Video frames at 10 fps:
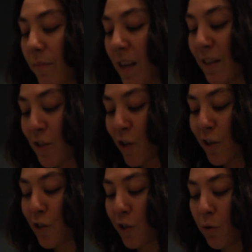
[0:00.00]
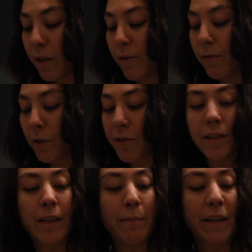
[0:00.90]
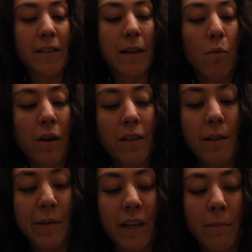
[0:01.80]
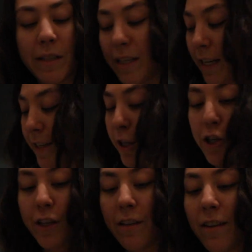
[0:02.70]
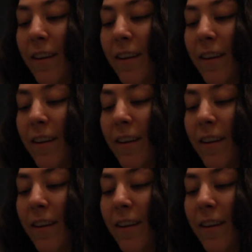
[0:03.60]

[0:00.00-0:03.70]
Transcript: I started to go to university because I wanted to become a dietitian,